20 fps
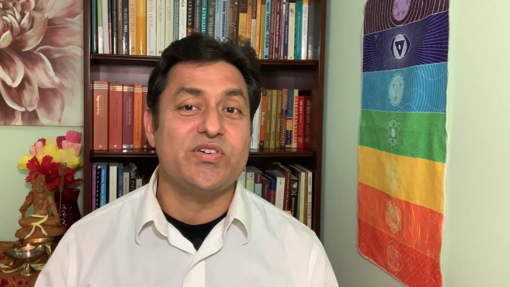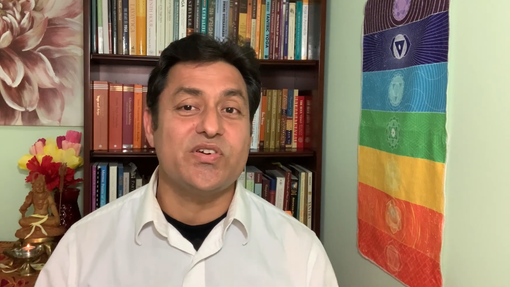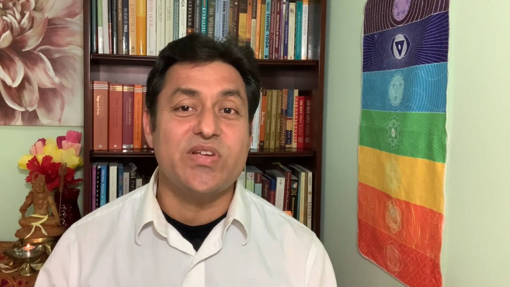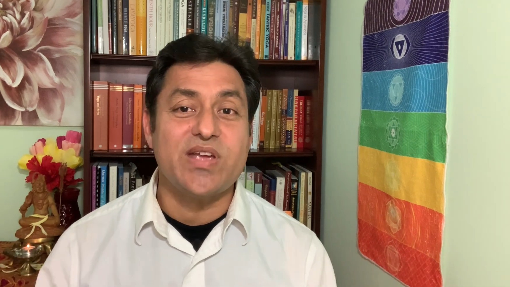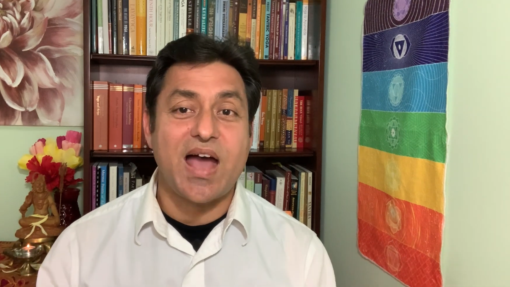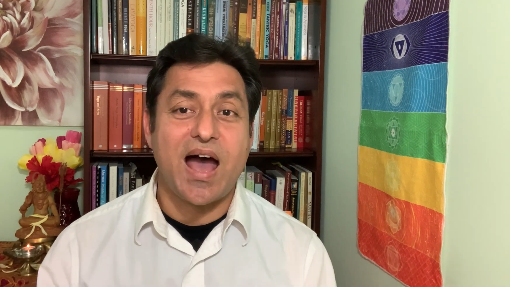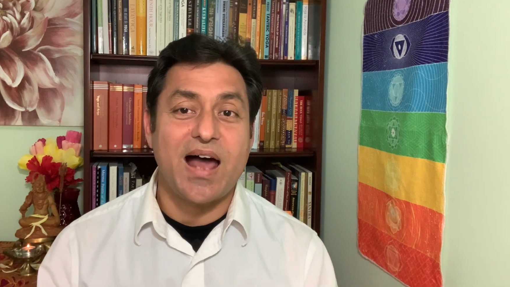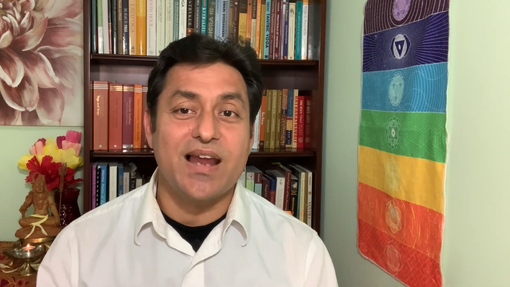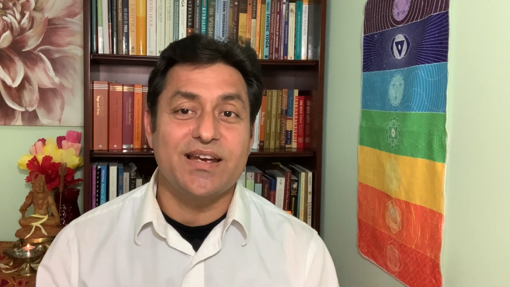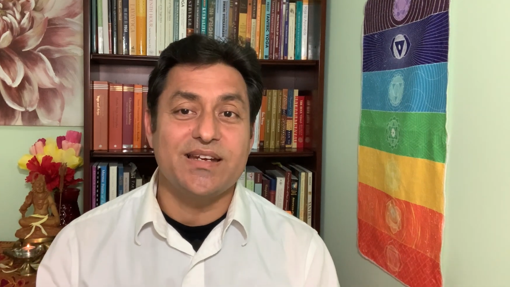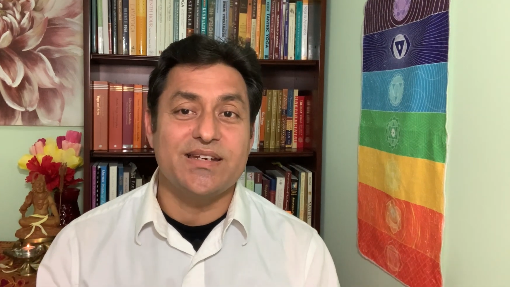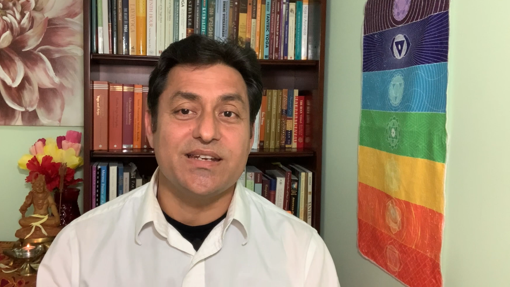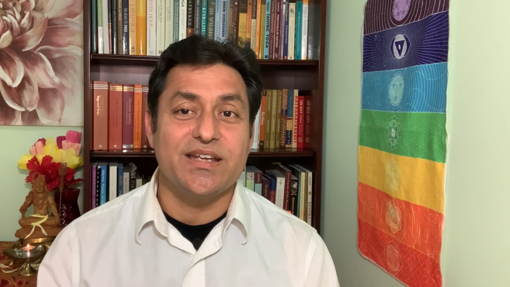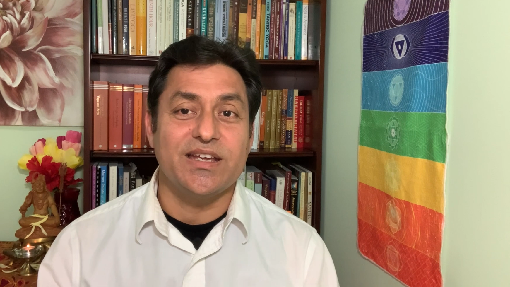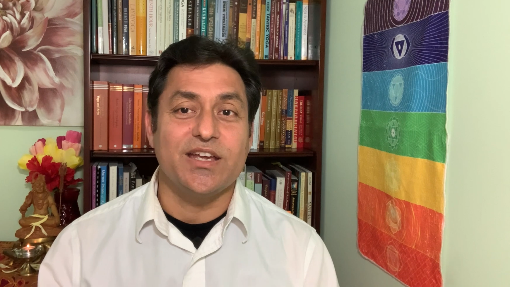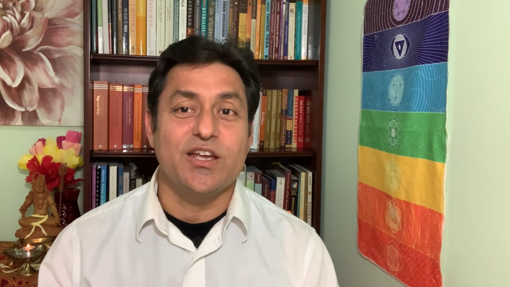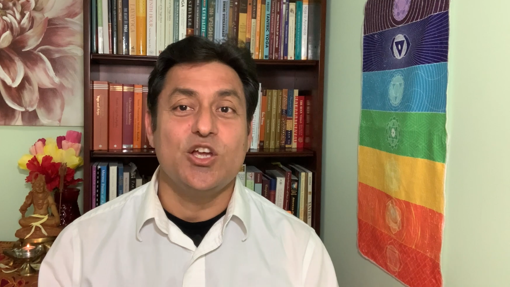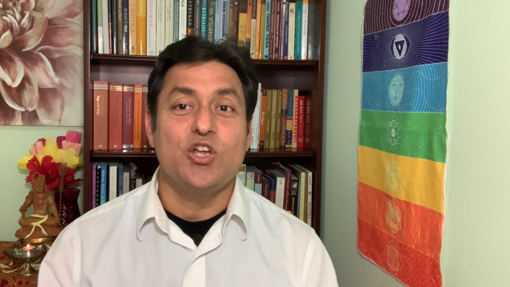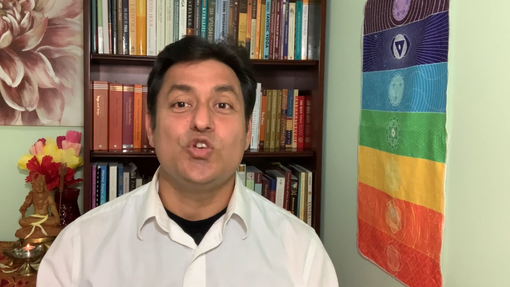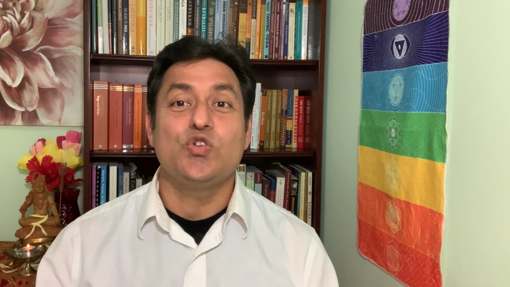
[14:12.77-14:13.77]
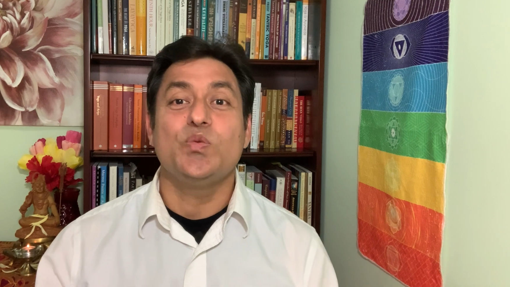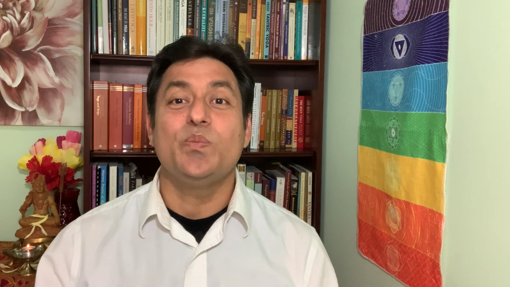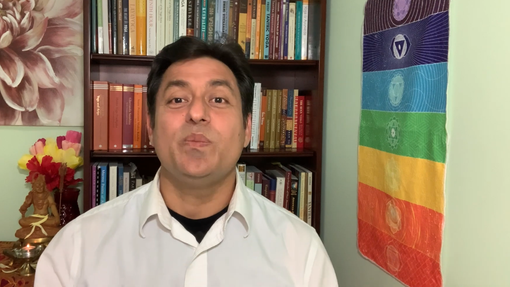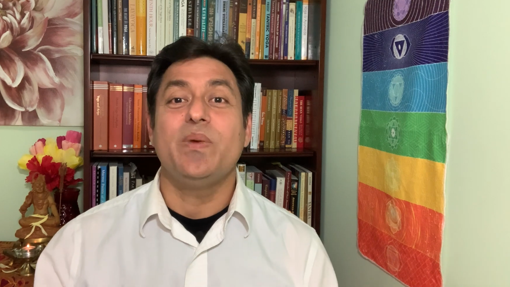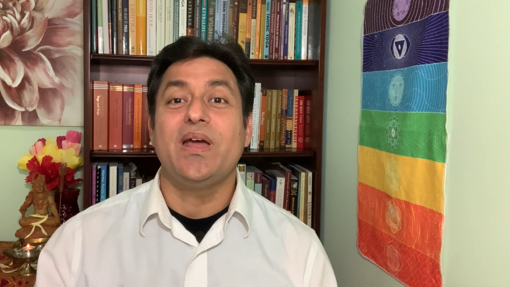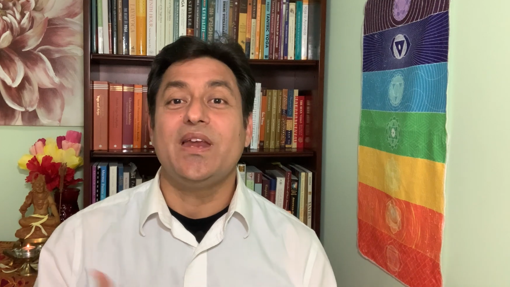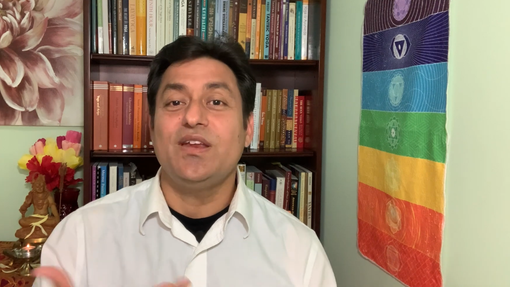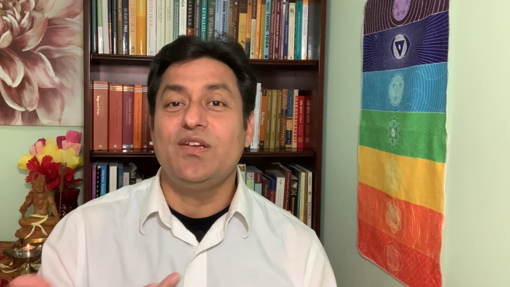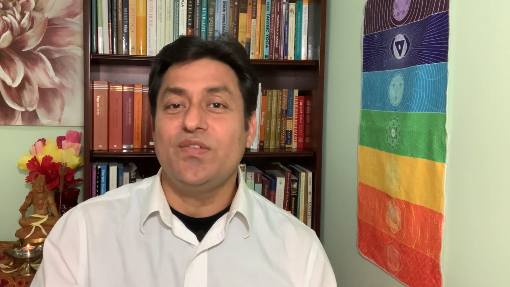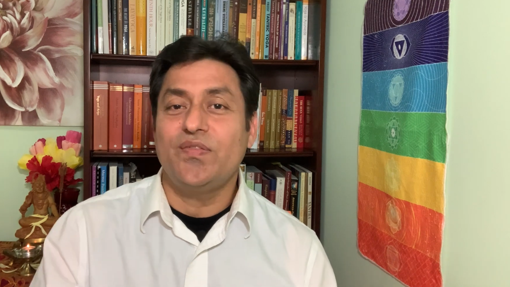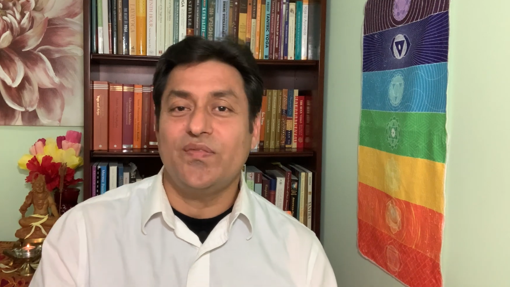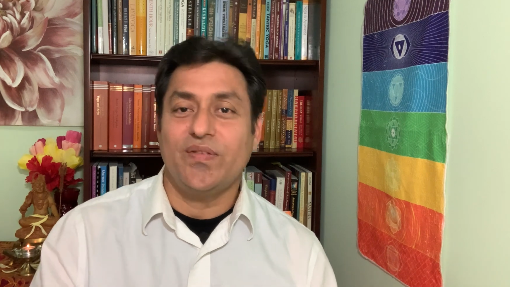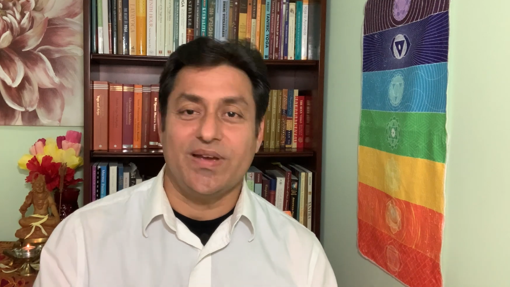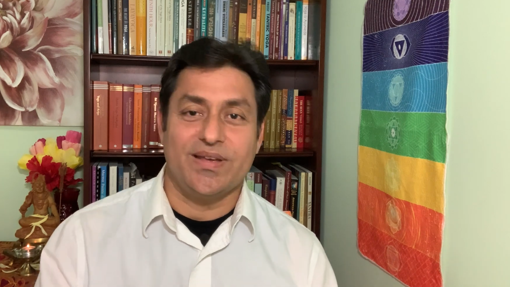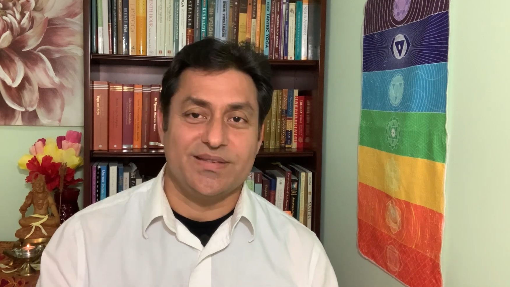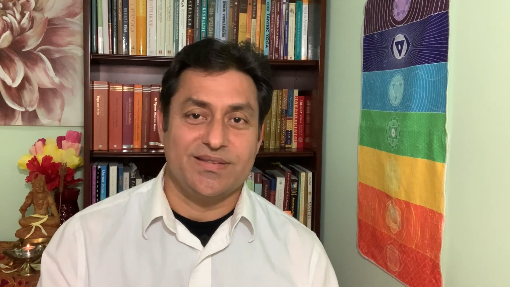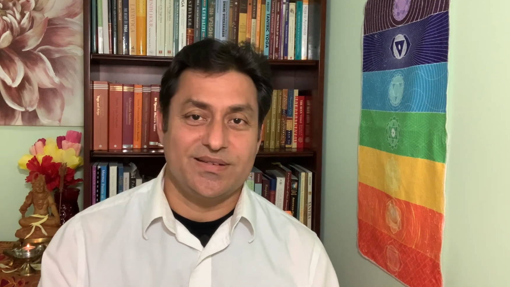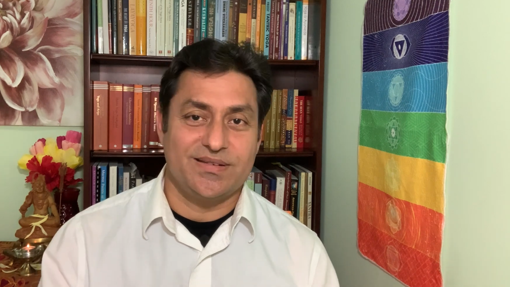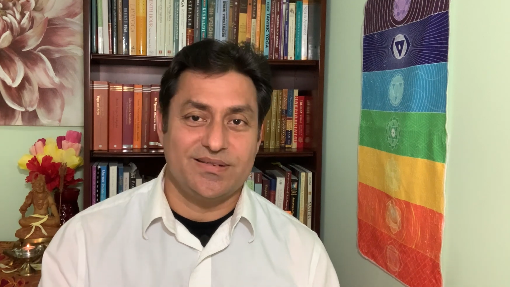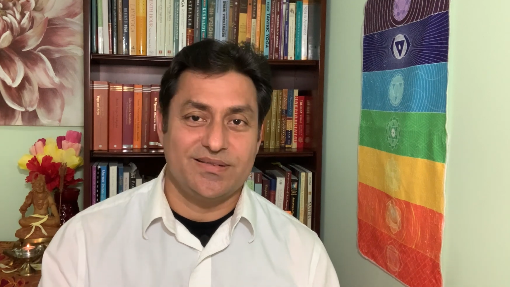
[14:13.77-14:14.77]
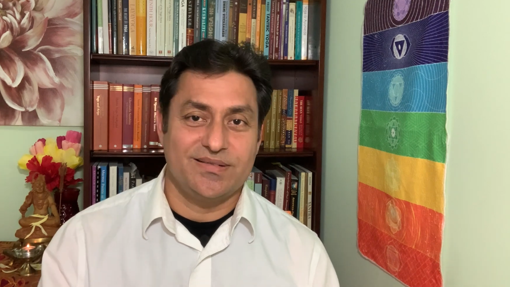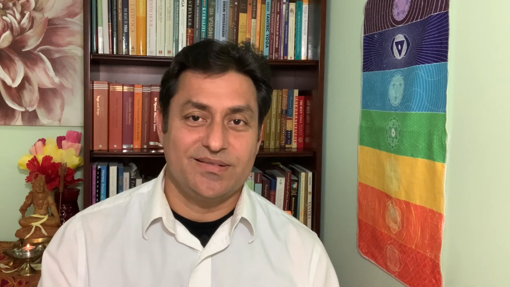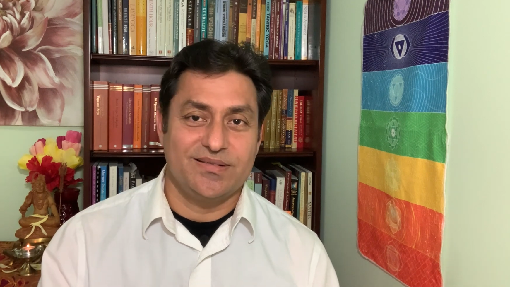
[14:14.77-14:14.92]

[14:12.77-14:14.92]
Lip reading: reality to manifest.